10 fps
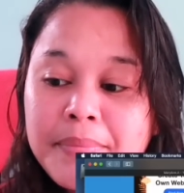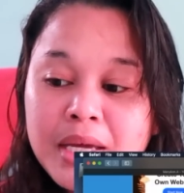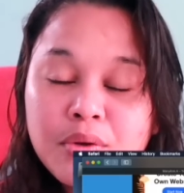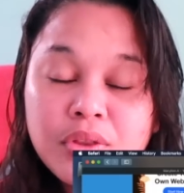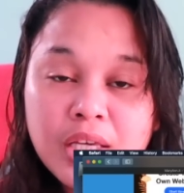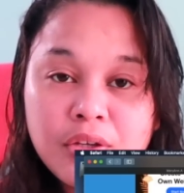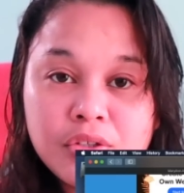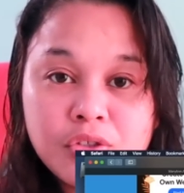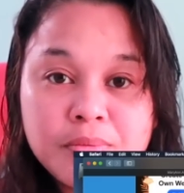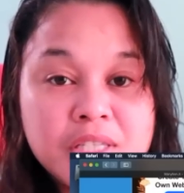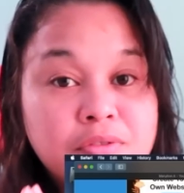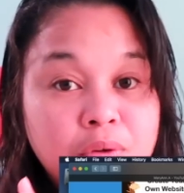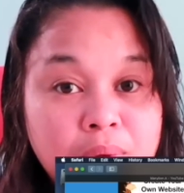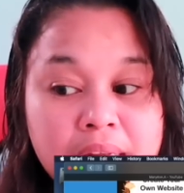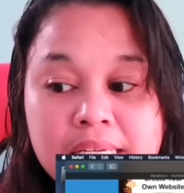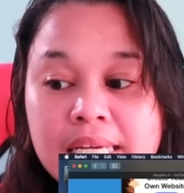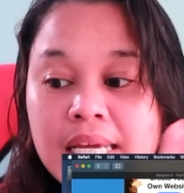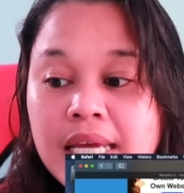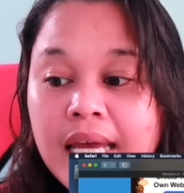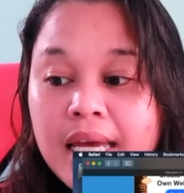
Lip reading: Pero thank you so much for watching.